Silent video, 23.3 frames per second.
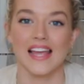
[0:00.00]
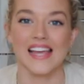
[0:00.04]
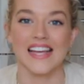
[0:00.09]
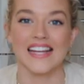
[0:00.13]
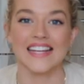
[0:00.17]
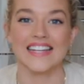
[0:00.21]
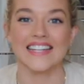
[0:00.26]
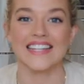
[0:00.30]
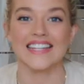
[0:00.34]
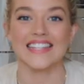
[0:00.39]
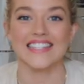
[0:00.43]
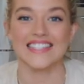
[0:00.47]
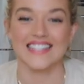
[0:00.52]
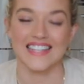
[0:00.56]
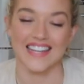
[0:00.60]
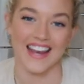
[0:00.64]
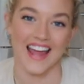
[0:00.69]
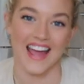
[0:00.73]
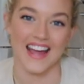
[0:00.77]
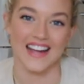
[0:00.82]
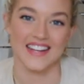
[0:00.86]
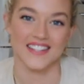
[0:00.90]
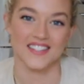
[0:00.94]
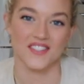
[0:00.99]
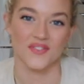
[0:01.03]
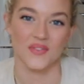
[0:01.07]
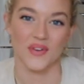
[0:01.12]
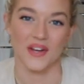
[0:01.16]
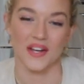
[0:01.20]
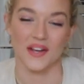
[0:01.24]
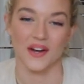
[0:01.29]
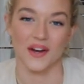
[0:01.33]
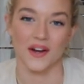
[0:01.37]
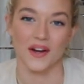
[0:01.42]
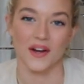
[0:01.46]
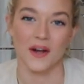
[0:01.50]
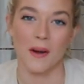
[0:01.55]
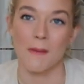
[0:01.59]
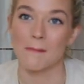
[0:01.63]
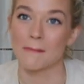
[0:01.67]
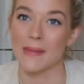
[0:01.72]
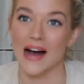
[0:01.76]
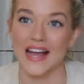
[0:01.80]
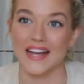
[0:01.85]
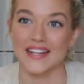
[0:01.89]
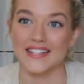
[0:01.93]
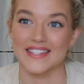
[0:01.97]
In today's video,
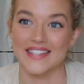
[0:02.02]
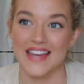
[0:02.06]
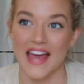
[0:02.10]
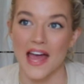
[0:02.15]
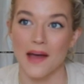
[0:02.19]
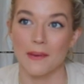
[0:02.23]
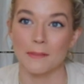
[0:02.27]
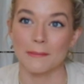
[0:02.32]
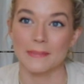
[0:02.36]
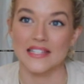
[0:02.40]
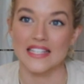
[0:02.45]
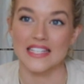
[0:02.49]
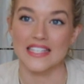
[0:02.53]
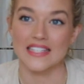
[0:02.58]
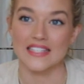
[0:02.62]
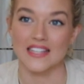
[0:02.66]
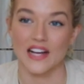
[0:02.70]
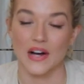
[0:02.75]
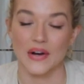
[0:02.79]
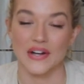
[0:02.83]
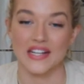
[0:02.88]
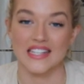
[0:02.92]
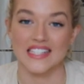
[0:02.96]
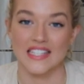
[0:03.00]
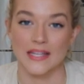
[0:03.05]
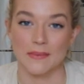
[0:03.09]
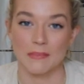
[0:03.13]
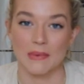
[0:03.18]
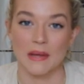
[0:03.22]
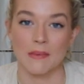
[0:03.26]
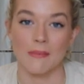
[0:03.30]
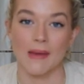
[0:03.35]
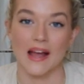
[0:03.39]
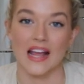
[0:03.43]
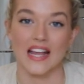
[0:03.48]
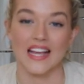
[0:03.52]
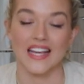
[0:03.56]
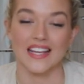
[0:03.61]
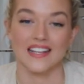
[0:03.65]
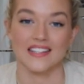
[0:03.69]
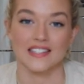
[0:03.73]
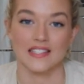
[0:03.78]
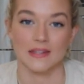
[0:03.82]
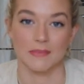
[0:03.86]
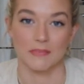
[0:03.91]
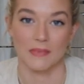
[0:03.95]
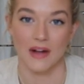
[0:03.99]
my attempt is going to be
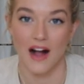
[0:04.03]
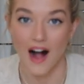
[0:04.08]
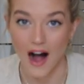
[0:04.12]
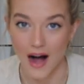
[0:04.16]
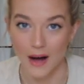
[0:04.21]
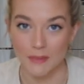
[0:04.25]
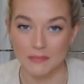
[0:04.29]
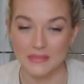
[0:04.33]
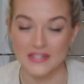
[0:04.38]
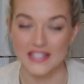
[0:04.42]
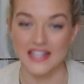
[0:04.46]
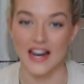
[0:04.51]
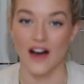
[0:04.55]
making some cups.